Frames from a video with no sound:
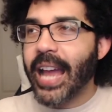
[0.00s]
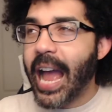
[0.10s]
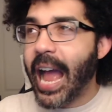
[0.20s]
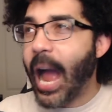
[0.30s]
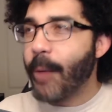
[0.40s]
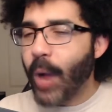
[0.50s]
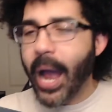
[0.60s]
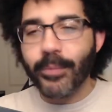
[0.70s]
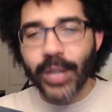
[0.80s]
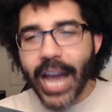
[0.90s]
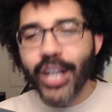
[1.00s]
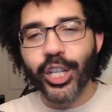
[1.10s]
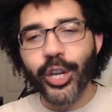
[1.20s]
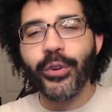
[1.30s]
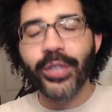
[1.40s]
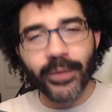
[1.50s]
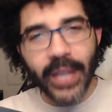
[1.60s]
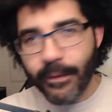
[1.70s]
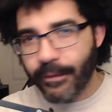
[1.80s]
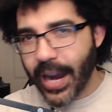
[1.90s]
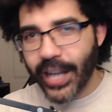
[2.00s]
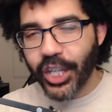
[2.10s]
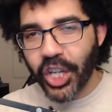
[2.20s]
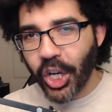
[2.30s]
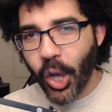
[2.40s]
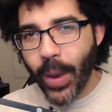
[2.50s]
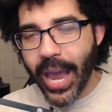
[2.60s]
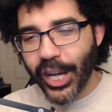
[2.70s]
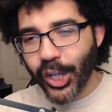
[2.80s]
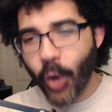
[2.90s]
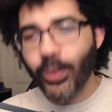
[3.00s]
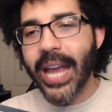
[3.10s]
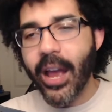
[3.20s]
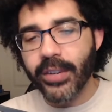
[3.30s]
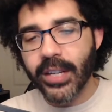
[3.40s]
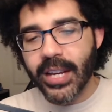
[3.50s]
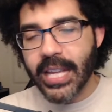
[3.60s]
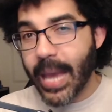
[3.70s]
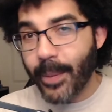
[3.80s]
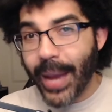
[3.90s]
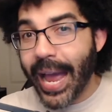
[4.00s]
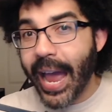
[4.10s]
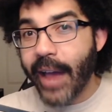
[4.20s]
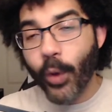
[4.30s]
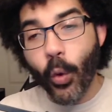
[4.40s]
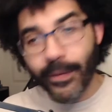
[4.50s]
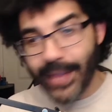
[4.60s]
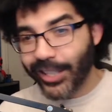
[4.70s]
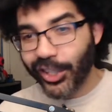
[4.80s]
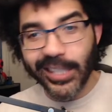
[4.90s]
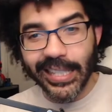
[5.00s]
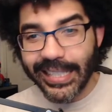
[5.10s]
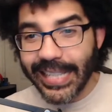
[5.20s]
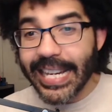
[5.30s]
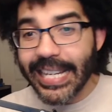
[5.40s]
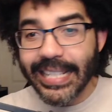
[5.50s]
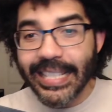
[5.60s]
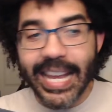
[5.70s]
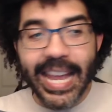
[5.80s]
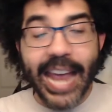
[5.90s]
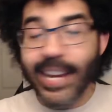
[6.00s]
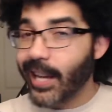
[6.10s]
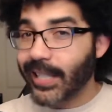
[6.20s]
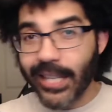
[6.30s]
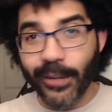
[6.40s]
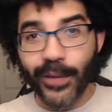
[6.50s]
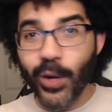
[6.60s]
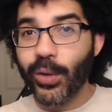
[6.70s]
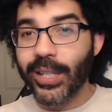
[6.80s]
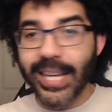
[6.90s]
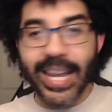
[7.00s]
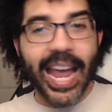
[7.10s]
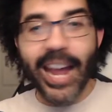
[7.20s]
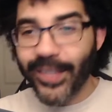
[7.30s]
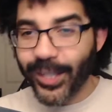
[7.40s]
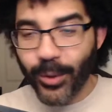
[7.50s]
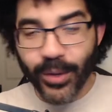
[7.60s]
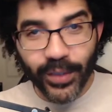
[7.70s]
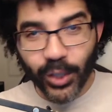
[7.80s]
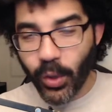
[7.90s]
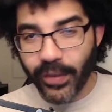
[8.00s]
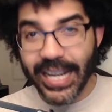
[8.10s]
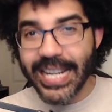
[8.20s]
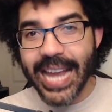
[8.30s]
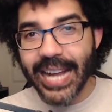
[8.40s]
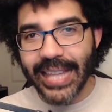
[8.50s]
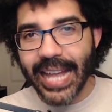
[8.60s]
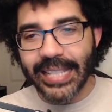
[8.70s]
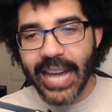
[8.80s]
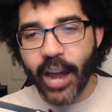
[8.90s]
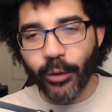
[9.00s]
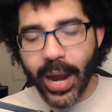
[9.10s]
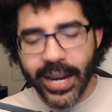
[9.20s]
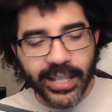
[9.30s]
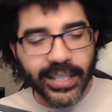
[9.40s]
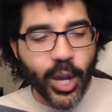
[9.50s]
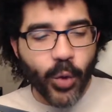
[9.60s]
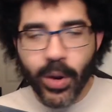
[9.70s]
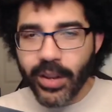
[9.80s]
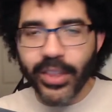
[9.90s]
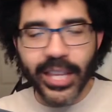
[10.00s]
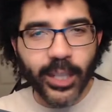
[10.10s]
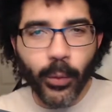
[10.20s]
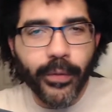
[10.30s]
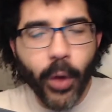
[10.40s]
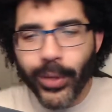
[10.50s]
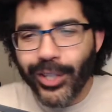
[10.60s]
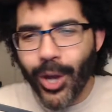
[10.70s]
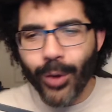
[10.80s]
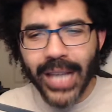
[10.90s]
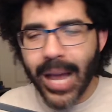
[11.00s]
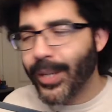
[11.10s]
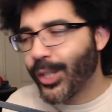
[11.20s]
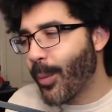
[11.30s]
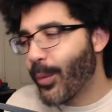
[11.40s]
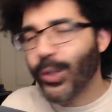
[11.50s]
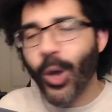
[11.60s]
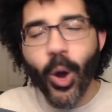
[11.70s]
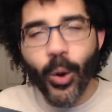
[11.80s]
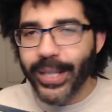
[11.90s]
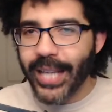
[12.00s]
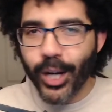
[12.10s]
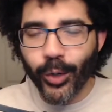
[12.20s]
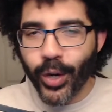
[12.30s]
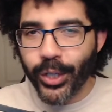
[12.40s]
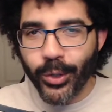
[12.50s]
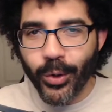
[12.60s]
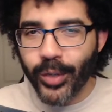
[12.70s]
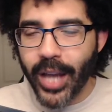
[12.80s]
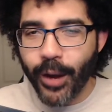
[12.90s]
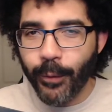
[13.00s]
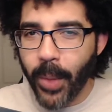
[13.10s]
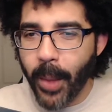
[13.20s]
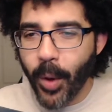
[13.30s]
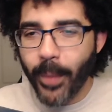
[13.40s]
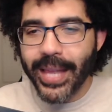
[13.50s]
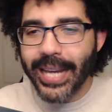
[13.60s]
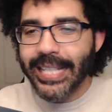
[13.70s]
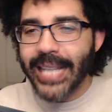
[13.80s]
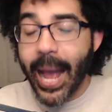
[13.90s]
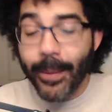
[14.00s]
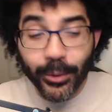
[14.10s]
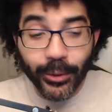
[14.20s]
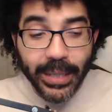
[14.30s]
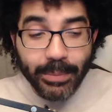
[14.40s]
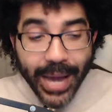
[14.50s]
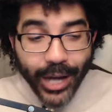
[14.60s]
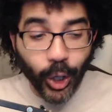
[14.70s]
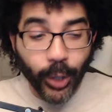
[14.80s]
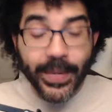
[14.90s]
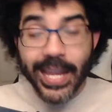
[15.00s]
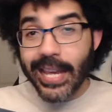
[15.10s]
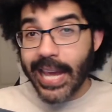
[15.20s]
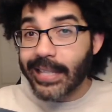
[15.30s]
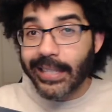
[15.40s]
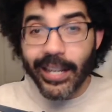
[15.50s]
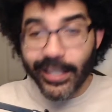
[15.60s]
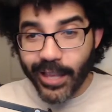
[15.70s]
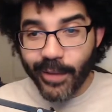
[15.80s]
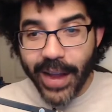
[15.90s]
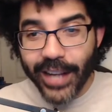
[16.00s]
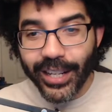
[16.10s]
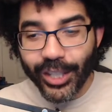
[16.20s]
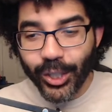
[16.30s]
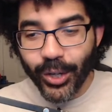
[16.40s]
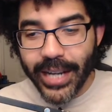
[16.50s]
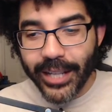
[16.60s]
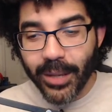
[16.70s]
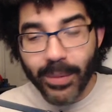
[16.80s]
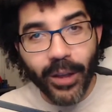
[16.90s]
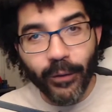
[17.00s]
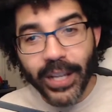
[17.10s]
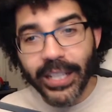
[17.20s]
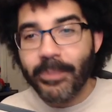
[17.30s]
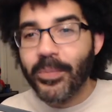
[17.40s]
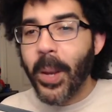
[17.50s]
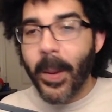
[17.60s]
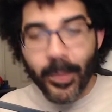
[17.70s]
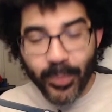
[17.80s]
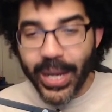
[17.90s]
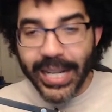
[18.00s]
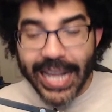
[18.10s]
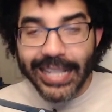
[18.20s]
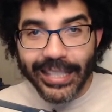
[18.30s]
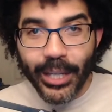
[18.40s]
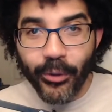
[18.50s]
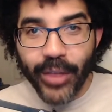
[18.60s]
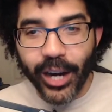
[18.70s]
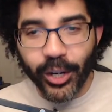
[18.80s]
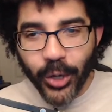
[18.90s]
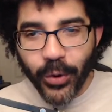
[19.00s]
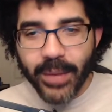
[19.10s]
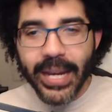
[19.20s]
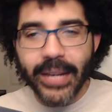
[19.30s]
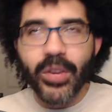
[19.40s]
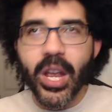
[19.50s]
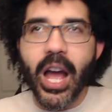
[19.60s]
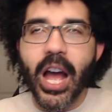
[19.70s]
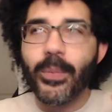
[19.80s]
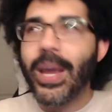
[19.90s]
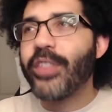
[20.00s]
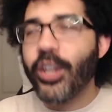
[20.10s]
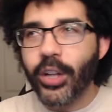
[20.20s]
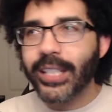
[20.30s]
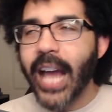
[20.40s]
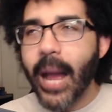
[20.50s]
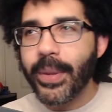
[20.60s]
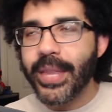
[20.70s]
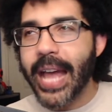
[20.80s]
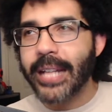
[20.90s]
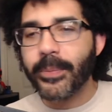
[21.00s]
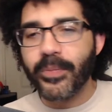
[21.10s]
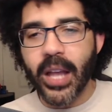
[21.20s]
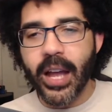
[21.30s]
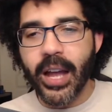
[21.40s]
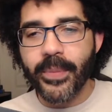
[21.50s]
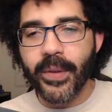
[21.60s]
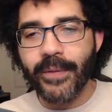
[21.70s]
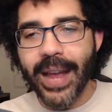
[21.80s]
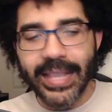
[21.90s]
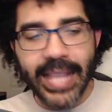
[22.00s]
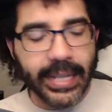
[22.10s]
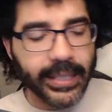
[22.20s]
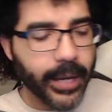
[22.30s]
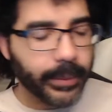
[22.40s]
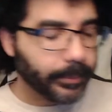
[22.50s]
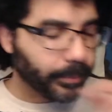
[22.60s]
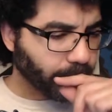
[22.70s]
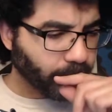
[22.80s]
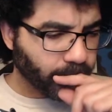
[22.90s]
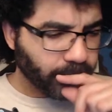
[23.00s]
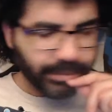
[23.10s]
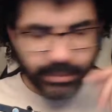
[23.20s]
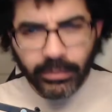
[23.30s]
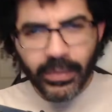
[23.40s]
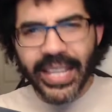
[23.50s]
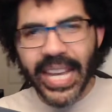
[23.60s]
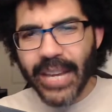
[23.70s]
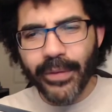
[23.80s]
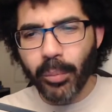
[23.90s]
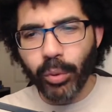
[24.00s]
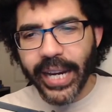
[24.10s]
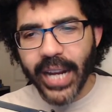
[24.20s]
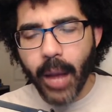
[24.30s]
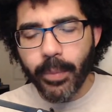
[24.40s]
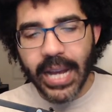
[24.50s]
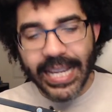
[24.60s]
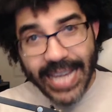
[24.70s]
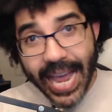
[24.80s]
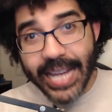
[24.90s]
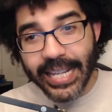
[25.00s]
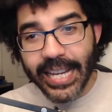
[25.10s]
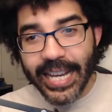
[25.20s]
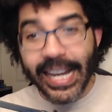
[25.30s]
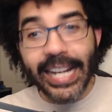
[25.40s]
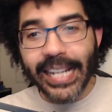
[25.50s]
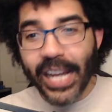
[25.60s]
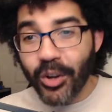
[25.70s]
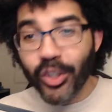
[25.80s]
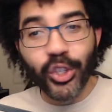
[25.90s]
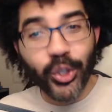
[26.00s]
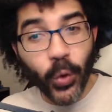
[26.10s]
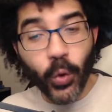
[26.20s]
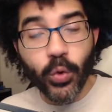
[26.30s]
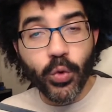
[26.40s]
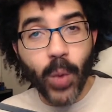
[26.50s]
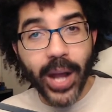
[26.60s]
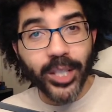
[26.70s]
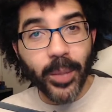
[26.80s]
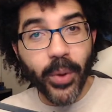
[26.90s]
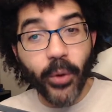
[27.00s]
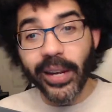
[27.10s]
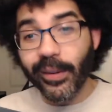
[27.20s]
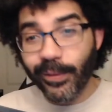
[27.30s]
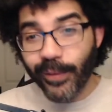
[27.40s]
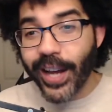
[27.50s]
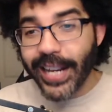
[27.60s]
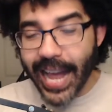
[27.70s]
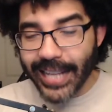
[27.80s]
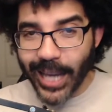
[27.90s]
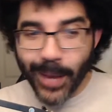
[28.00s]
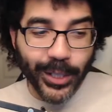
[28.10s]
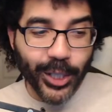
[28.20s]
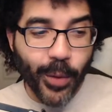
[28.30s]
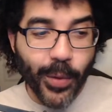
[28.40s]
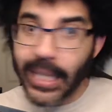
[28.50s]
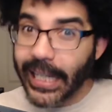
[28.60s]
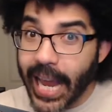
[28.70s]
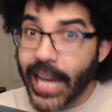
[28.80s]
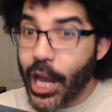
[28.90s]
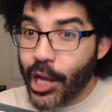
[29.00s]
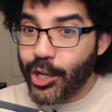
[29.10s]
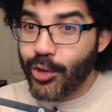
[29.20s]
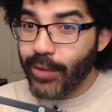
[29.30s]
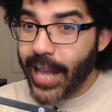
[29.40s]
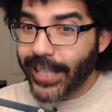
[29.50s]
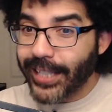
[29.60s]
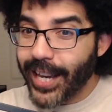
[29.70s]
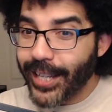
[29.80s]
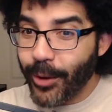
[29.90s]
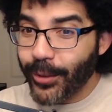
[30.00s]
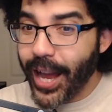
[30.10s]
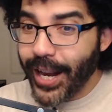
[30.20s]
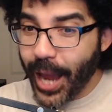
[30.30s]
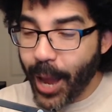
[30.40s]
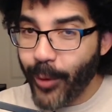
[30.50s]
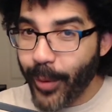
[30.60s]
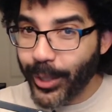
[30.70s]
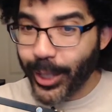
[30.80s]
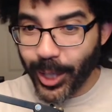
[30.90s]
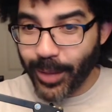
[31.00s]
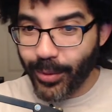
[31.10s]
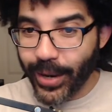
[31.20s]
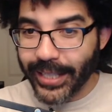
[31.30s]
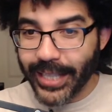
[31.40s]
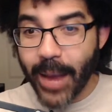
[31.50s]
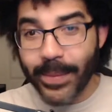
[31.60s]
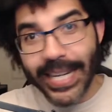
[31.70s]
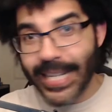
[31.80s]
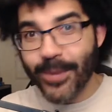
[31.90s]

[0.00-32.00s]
I'm kind of curious if they're finally going to go ahead and go down that path, or if that's just a tease and us as a viewers have to sort of connect that dot, right? Because one of the things that we've always known, Tommy Tomo's always had a crush on Yodonna from the moment that he's absolutely met her. It sucks at the fact that she turned out to be a villain, but it's still there, you know what I mean? And then on top of that, the fact that they even bring it up again in here as Juru winds up poking fun at Tommy Tomo, like, hey, you liked Yodonna at one particular point in time, and he didn't